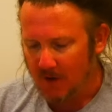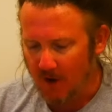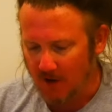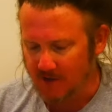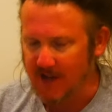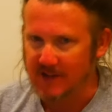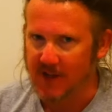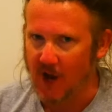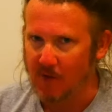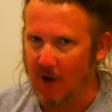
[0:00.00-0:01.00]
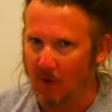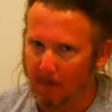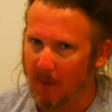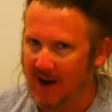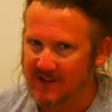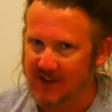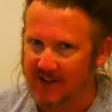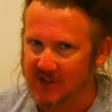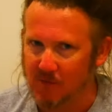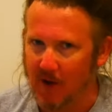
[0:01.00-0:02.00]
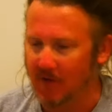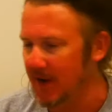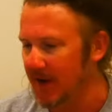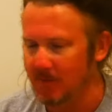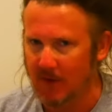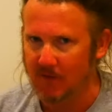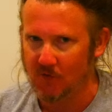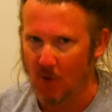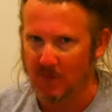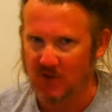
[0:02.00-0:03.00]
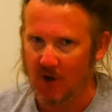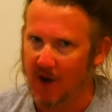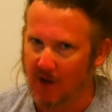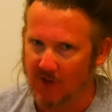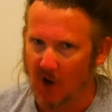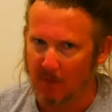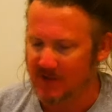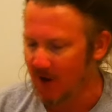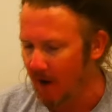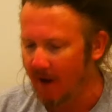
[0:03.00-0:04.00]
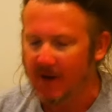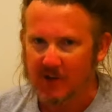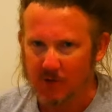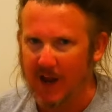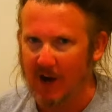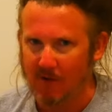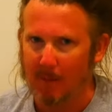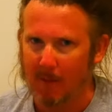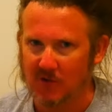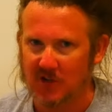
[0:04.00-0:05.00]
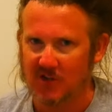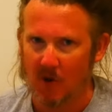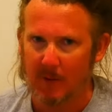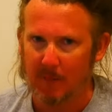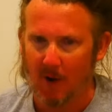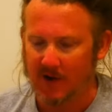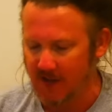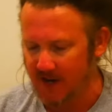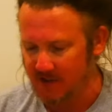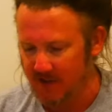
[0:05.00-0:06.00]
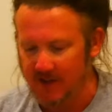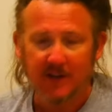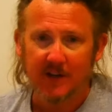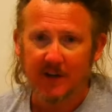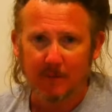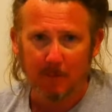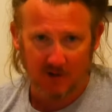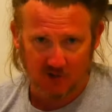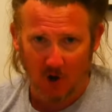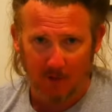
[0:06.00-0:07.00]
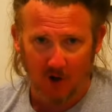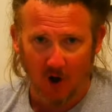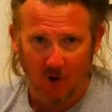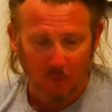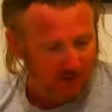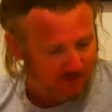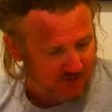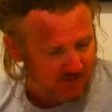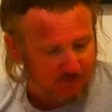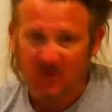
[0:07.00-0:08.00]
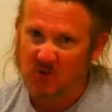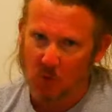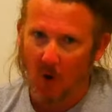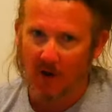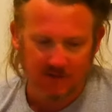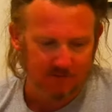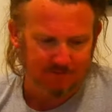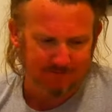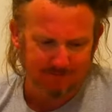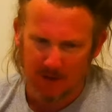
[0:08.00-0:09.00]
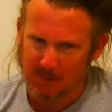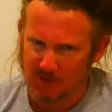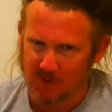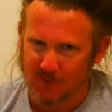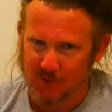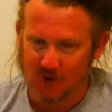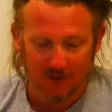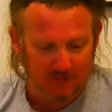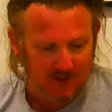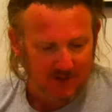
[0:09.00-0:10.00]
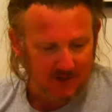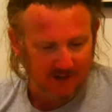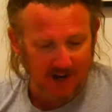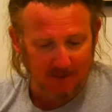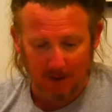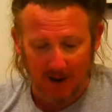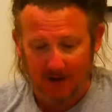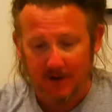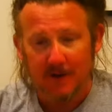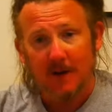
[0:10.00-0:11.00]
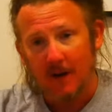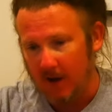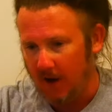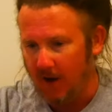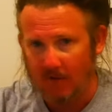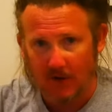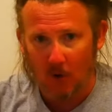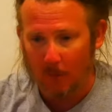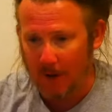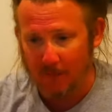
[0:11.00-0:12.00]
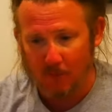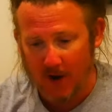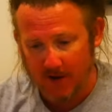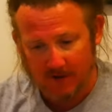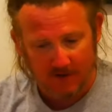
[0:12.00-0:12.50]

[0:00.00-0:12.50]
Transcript: and I tend to get around on bike taxi around here. If you're from Pattaya, if you know Pattaya, you get around most of the time on a bike taxi. By the time I got home once, twice, maybe 3 or 4 times, I came back, a lovely little bit of bread,